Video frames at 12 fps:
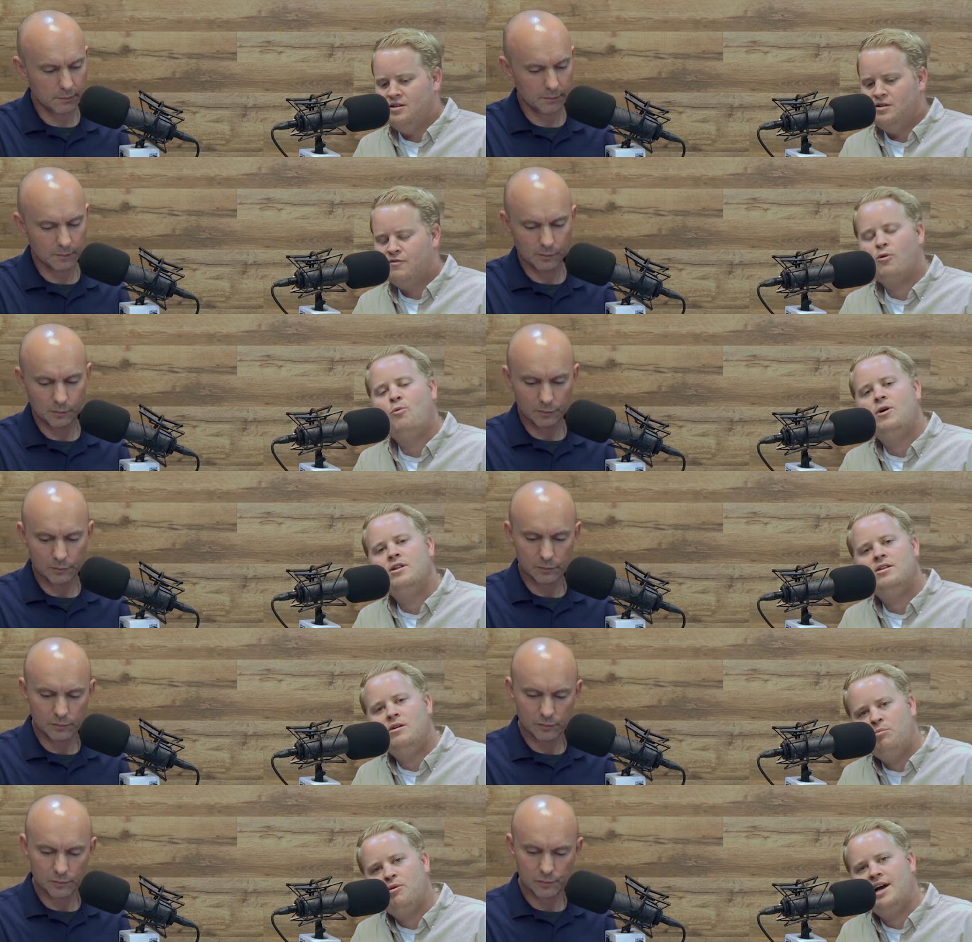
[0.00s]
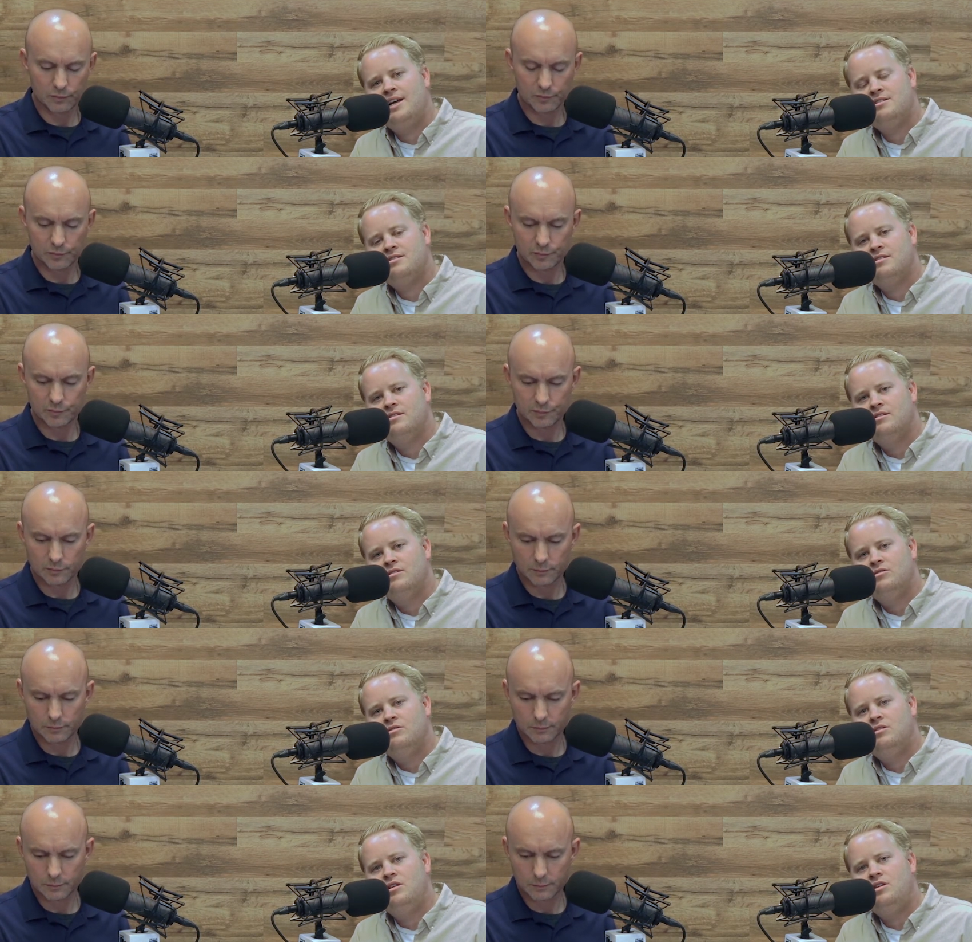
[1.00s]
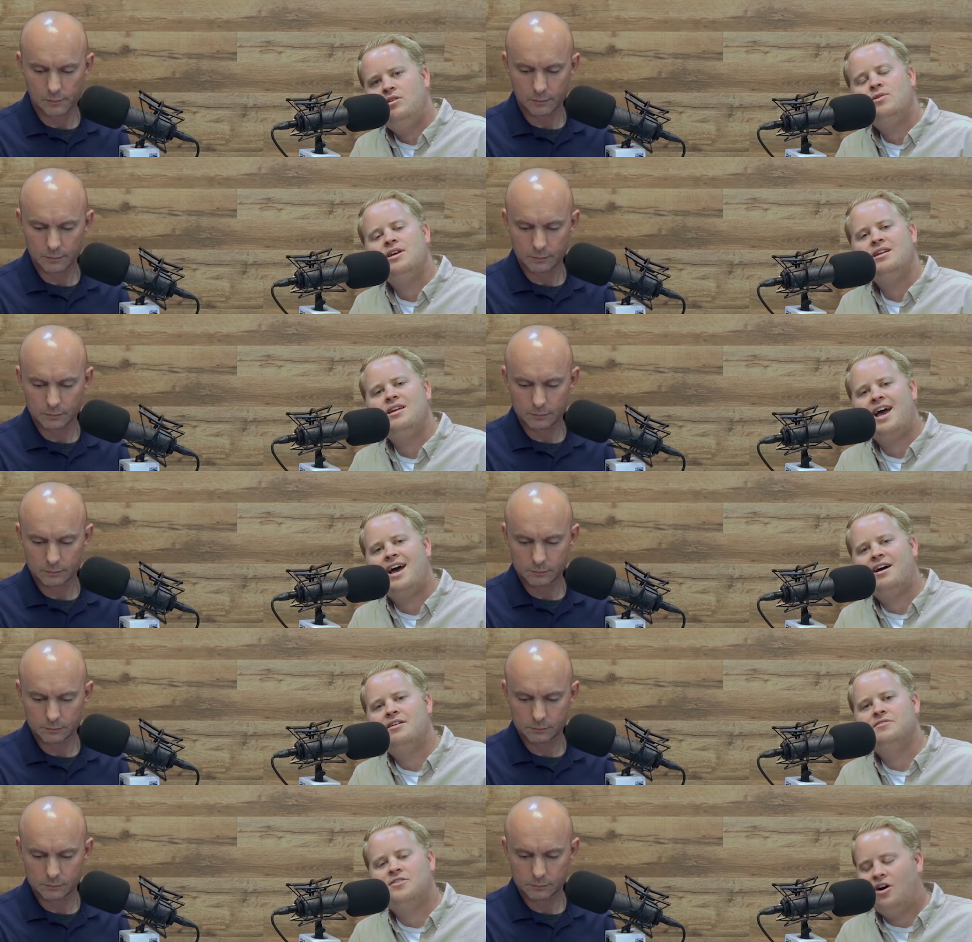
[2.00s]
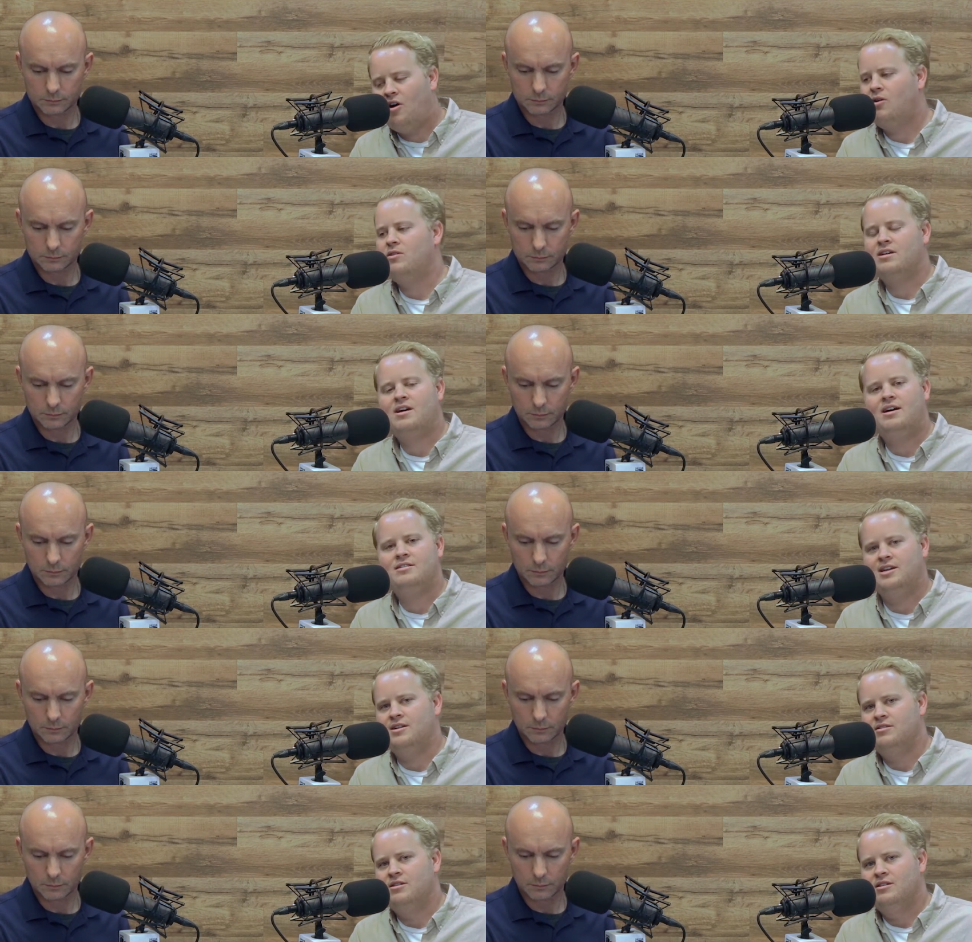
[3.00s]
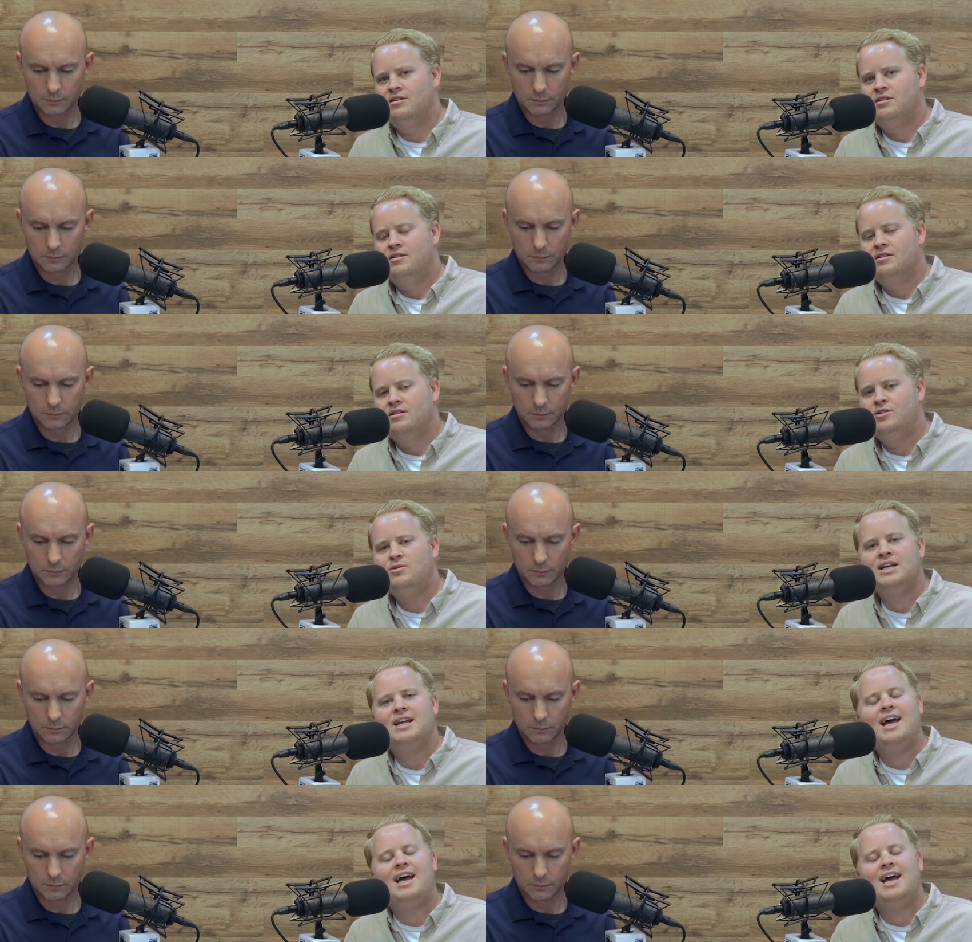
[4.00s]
Speaker 1: For one low price, you can have all the content. You can